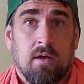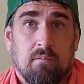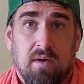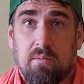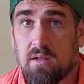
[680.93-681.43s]

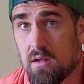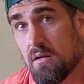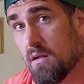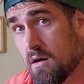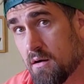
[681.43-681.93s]
maybe a little
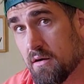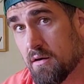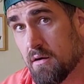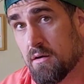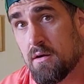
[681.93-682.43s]

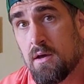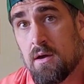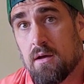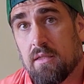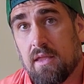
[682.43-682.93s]
longer
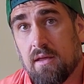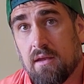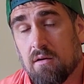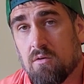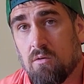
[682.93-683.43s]
than the
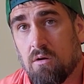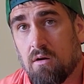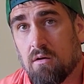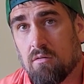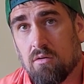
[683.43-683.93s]
inner
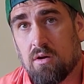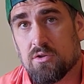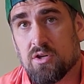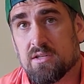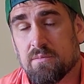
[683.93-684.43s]
core, or could
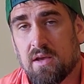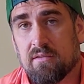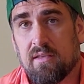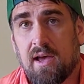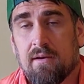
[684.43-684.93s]
trust because of
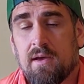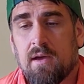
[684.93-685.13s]
that.